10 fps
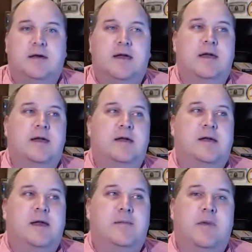
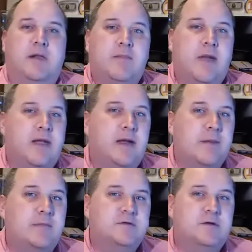a, a money making
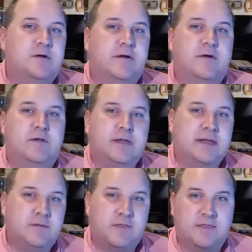opportunity or
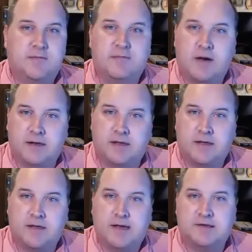lead with the
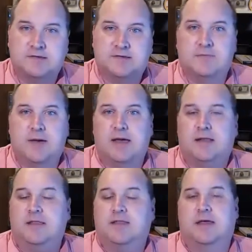money as the
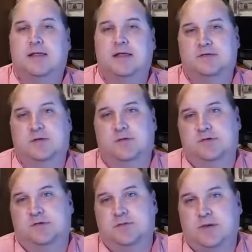main thing that someone
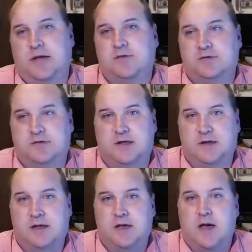should be interested
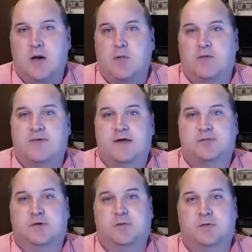in. What
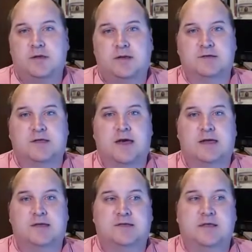Facebook really does
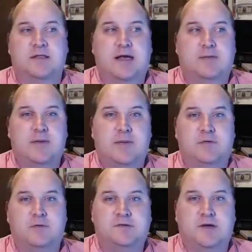like is they like
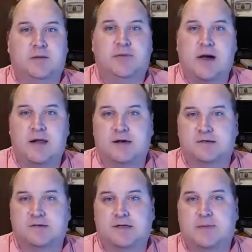people who sell
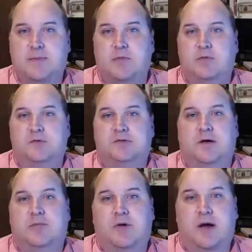products. They like people who
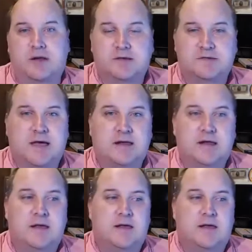sell products that